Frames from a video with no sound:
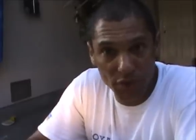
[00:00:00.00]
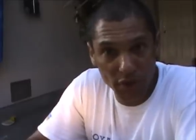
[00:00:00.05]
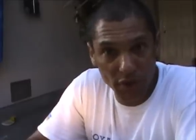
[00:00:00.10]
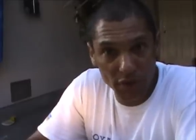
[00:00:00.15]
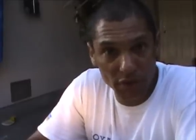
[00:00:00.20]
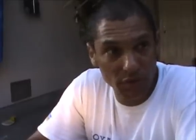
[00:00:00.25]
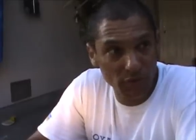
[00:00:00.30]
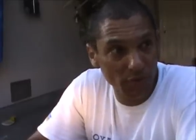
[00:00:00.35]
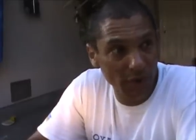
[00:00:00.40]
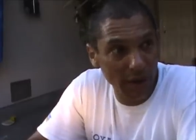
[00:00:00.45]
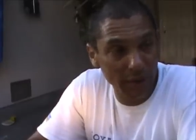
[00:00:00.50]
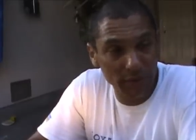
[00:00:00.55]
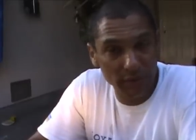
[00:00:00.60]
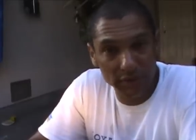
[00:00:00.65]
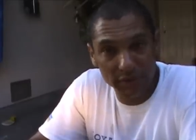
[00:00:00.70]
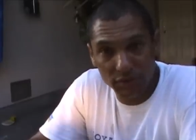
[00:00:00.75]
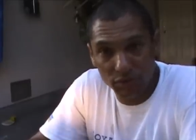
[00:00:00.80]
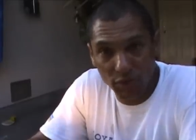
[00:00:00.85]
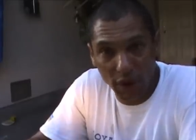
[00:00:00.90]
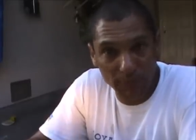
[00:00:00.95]
the other route
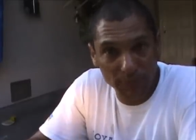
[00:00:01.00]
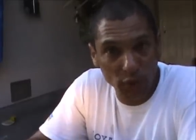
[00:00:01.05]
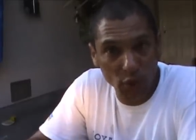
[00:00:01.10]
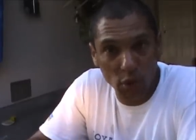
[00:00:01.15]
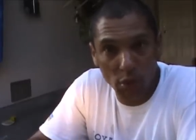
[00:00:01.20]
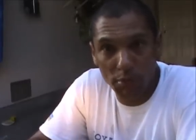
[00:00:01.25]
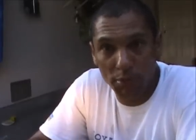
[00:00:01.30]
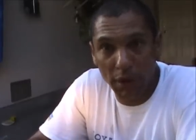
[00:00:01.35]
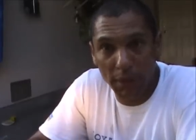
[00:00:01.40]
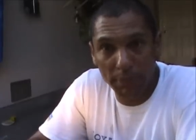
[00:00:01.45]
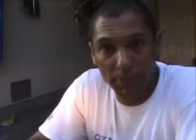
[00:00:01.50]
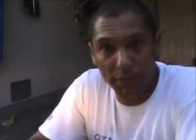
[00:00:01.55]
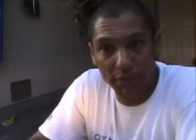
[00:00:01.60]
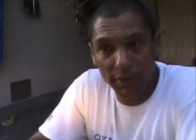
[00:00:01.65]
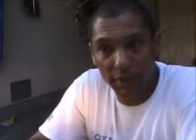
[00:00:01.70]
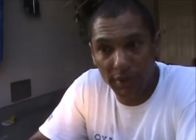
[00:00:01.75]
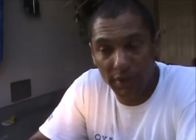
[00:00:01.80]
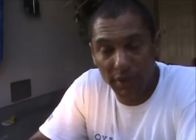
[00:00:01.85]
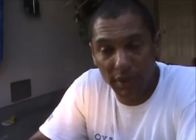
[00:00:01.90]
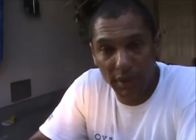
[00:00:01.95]
and drop the whole
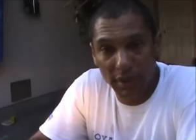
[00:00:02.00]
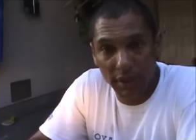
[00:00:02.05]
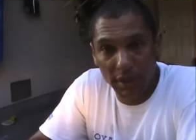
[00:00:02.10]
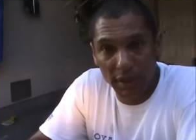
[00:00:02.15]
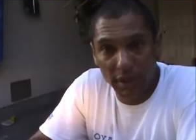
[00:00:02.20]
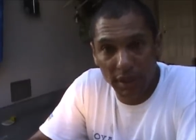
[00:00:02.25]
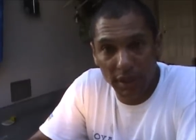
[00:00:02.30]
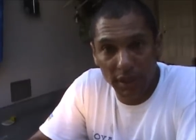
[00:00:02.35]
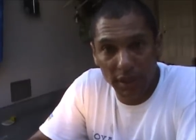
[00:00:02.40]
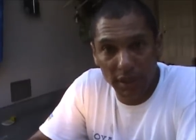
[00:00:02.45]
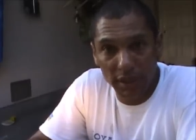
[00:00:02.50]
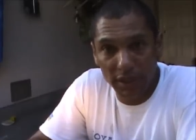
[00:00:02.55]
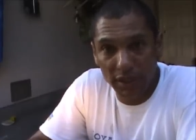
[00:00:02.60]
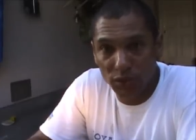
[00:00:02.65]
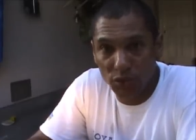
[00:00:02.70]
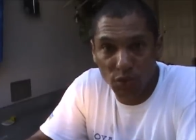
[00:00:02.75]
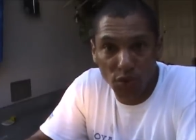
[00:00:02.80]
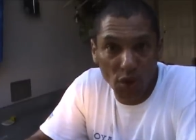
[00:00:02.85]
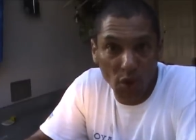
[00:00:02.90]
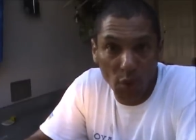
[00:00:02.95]
bumper and
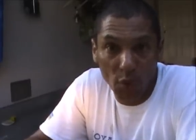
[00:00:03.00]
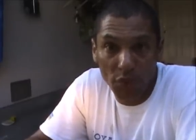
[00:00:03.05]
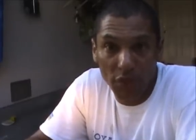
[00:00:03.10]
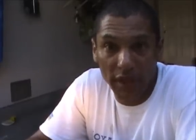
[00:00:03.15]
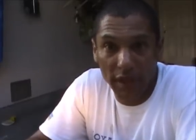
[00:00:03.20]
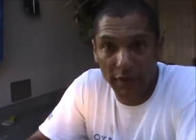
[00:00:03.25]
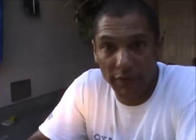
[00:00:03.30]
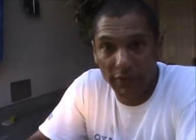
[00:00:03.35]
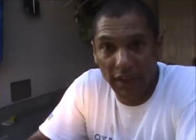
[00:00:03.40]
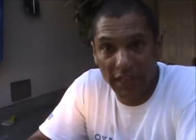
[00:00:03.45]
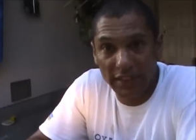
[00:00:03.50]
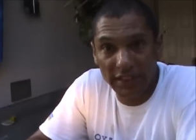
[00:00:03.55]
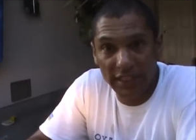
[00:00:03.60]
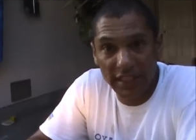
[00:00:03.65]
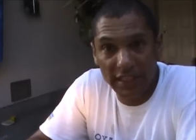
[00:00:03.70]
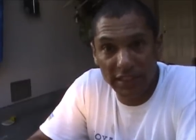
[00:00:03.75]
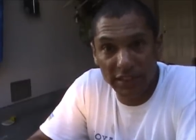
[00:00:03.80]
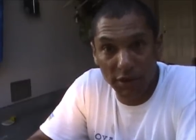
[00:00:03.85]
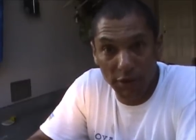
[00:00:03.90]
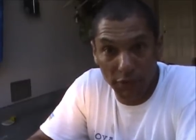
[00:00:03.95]
do the whole thing if
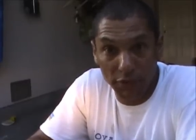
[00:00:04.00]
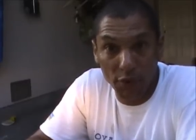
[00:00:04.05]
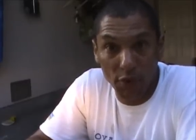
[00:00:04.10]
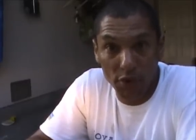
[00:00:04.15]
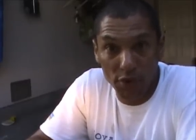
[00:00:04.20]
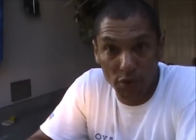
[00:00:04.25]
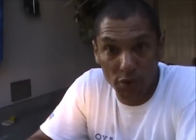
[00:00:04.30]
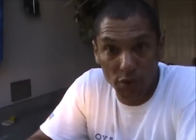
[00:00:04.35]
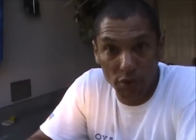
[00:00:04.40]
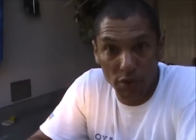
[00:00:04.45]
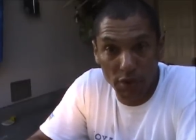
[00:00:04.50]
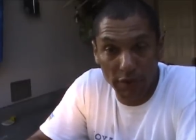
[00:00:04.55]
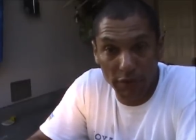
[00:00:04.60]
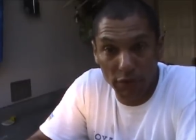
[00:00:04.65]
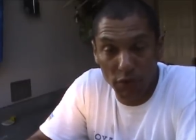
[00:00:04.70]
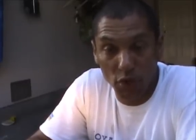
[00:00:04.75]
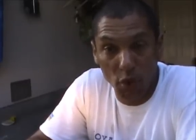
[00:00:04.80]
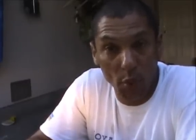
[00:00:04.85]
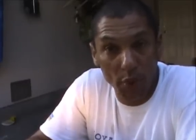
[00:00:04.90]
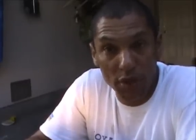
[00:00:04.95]
that's easier for you.
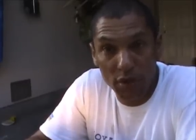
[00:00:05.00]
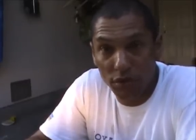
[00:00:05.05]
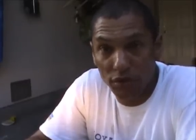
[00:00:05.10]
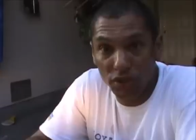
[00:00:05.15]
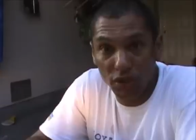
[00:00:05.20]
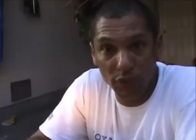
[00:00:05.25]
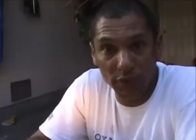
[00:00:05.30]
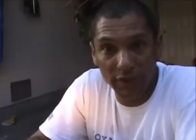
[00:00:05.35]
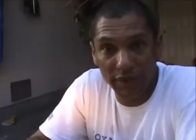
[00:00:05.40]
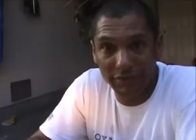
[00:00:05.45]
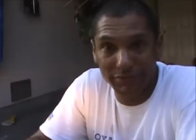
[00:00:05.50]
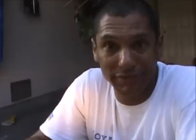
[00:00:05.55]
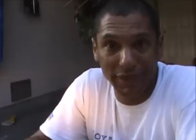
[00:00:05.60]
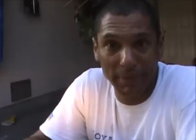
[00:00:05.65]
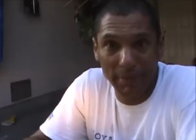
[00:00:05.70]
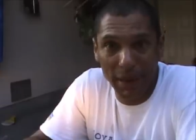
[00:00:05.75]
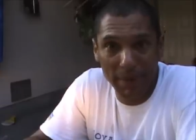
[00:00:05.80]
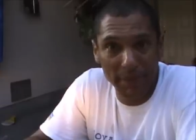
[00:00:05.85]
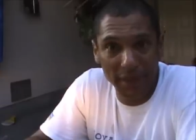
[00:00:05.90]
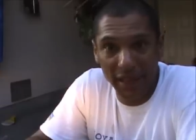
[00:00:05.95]
If you know what you're doing,
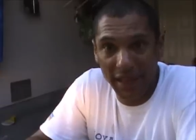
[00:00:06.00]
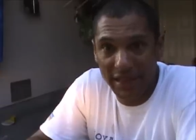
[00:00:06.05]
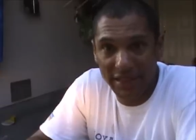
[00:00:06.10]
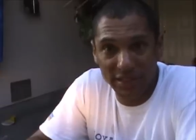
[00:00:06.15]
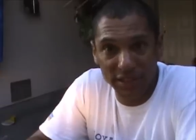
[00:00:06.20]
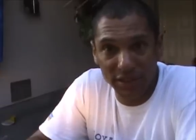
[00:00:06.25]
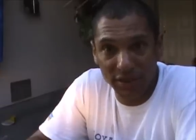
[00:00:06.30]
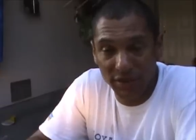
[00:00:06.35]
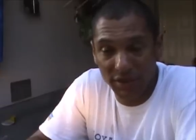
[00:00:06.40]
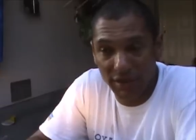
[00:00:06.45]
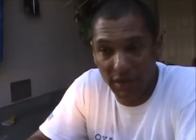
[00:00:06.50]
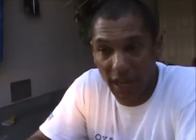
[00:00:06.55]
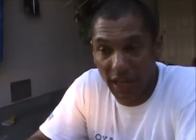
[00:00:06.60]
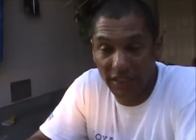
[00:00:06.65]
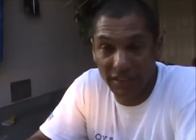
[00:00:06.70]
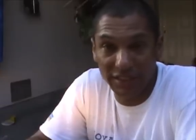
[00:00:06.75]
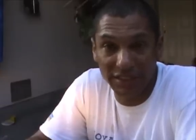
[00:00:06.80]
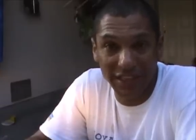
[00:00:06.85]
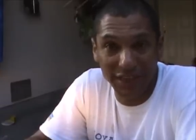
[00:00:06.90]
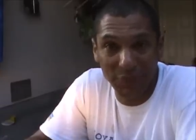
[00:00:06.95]
that might be easier. I
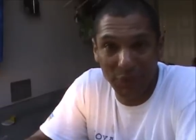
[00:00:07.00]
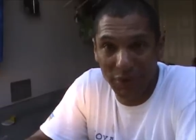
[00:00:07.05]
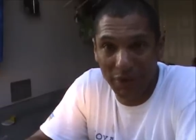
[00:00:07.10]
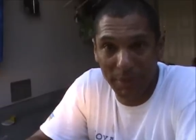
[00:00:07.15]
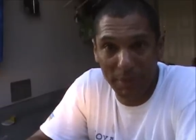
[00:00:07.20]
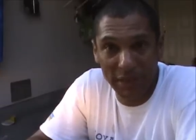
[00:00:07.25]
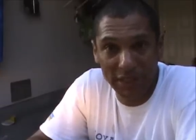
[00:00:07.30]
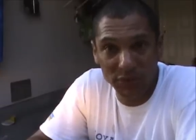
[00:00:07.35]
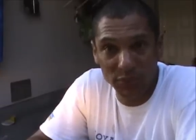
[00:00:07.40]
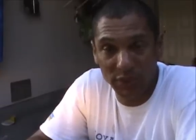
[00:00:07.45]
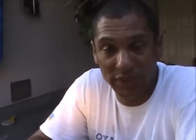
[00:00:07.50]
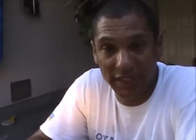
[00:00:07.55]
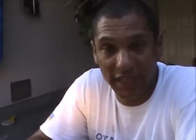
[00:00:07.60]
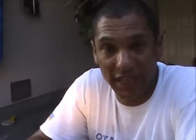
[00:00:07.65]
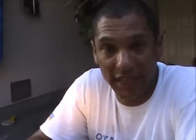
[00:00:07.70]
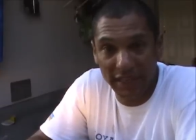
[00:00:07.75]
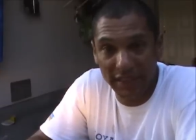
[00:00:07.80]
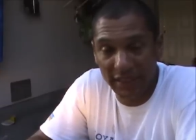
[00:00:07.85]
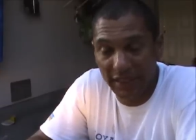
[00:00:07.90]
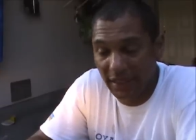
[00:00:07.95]
just didn't want to mess with
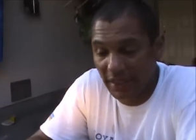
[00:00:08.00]
that.